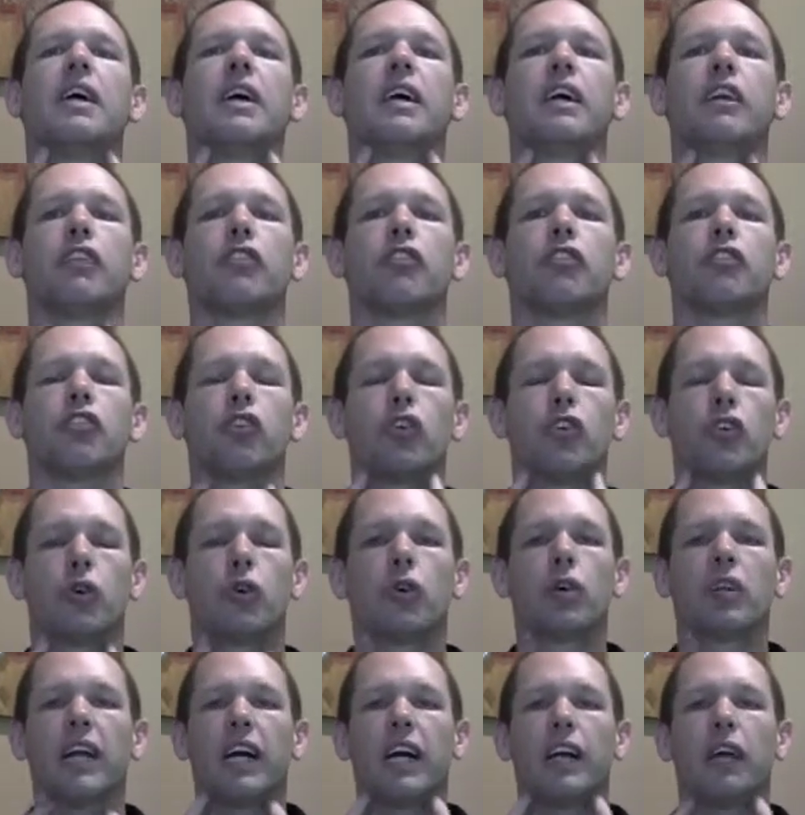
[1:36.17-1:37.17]
and
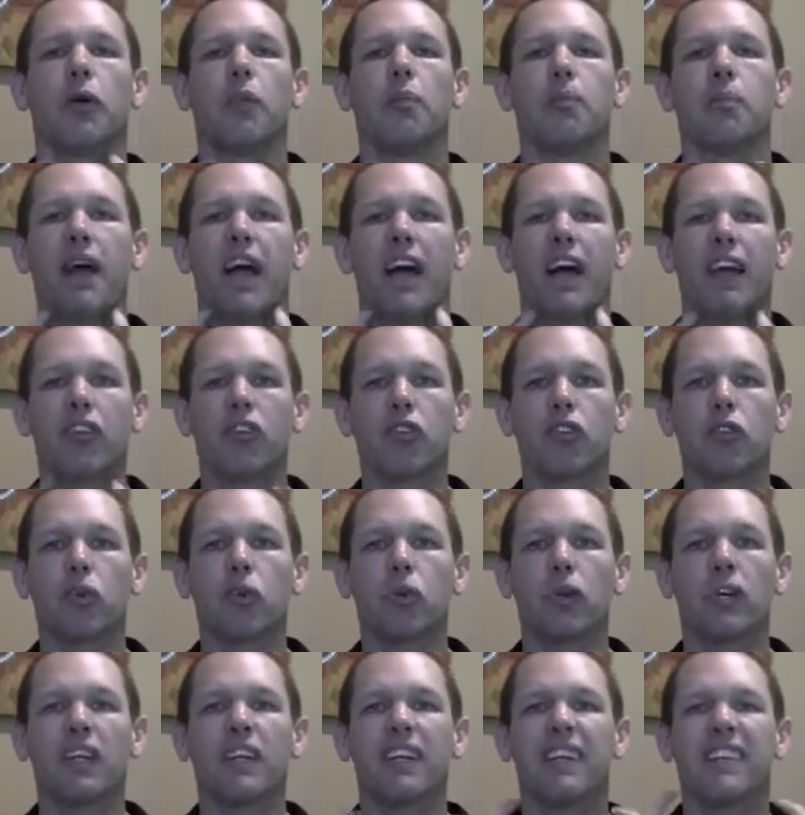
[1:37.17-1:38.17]

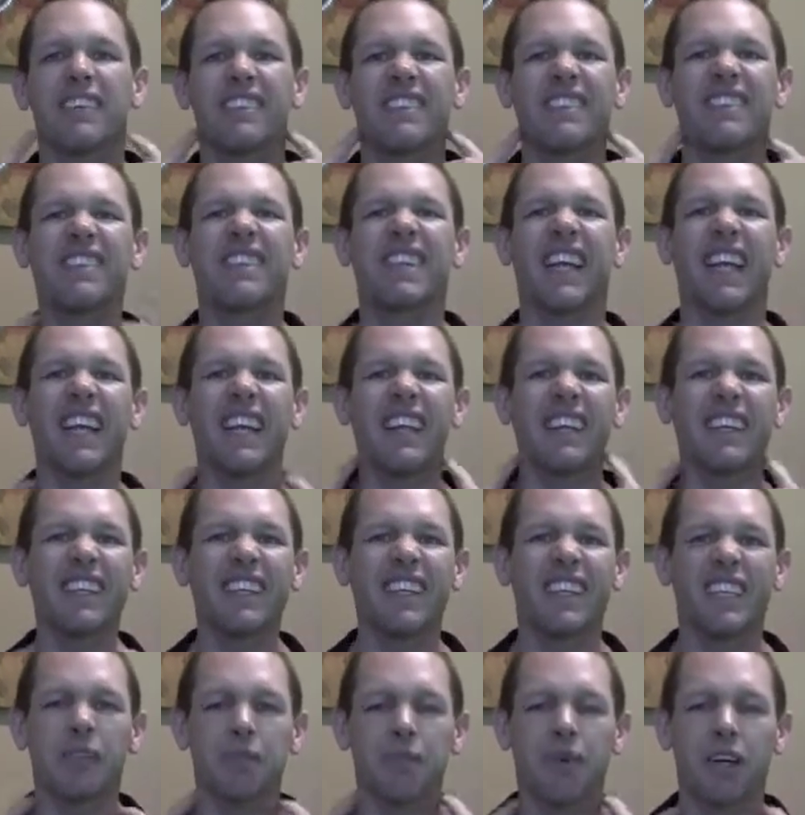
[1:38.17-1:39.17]
sternocleidomastoid
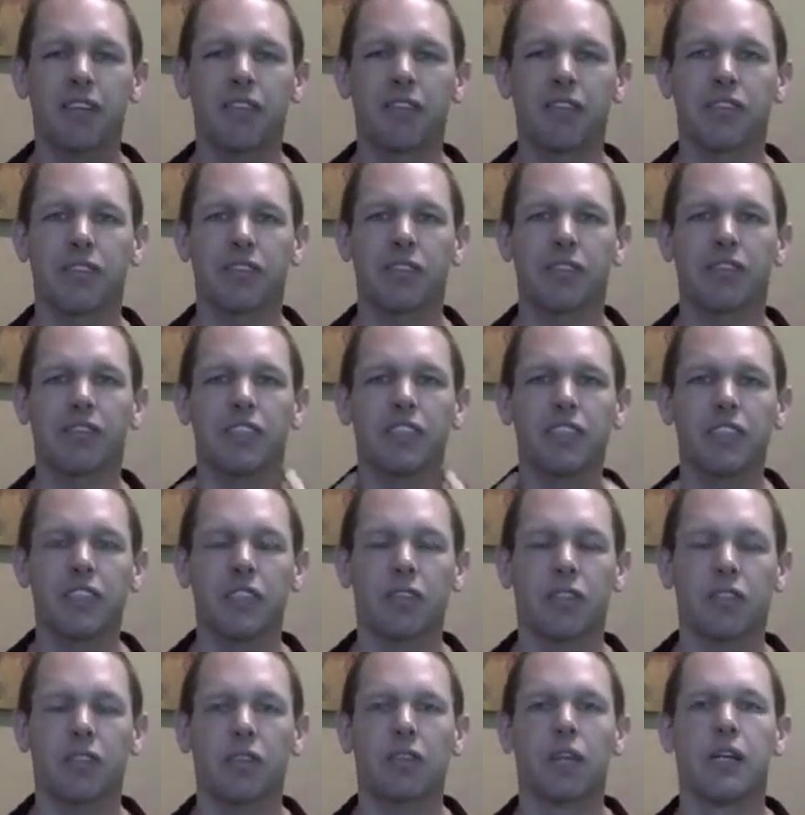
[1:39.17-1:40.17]
scalene muscles
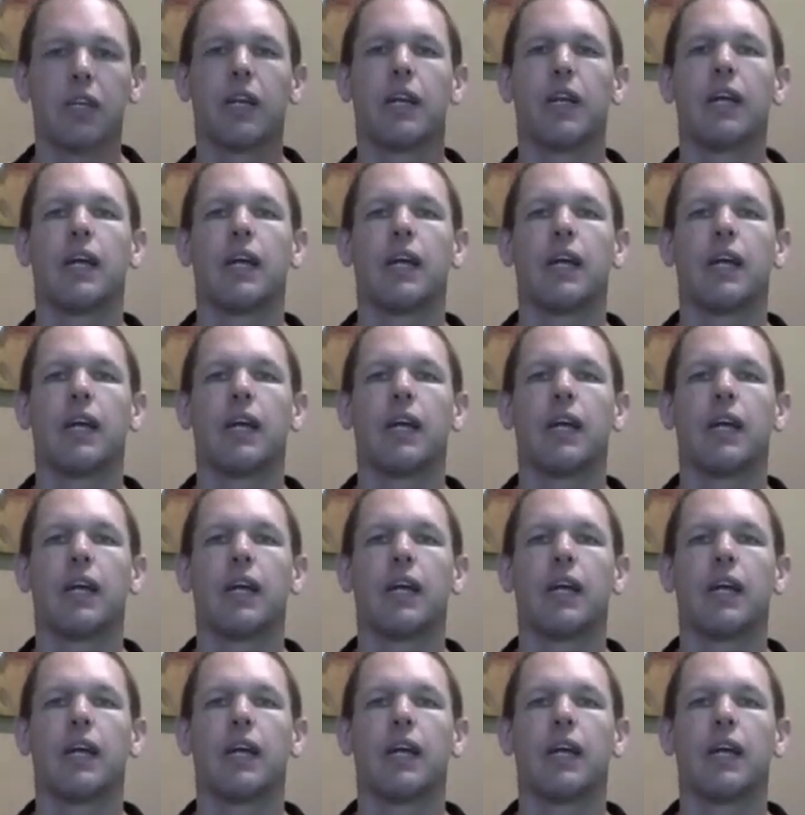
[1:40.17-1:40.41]
here